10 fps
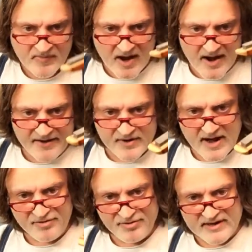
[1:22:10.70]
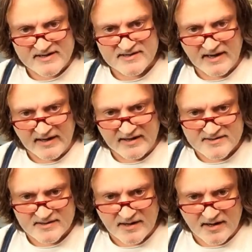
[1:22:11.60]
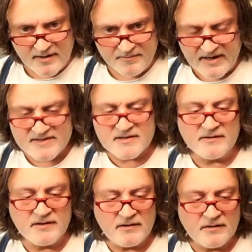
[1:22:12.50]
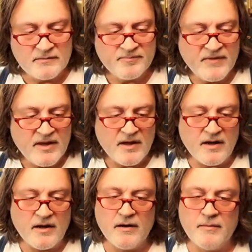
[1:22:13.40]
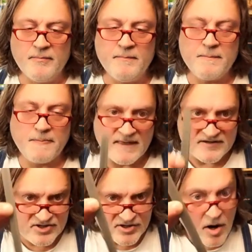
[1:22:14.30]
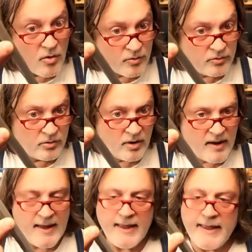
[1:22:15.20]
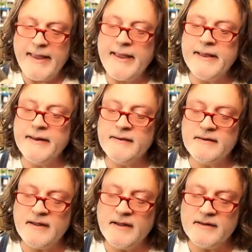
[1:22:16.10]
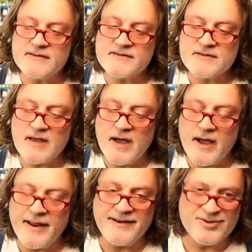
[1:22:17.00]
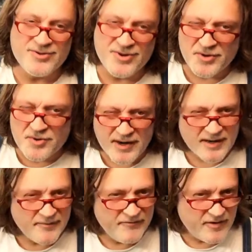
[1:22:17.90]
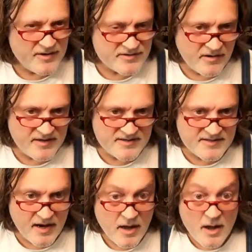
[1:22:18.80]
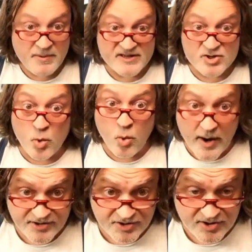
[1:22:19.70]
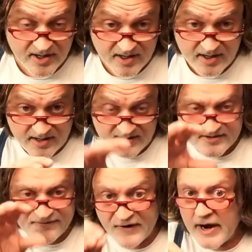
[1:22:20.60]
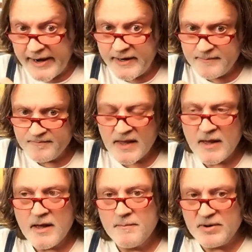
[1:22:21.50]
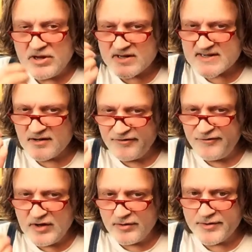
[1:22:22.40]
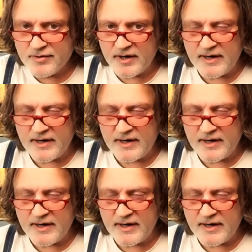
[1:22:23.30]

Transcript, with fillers: I've got this, and it's um, it's a little um, stone, and it's I, I, don't know the grit. I'm very sorry to say, but it's quite it's fine, but you can still feel the grit.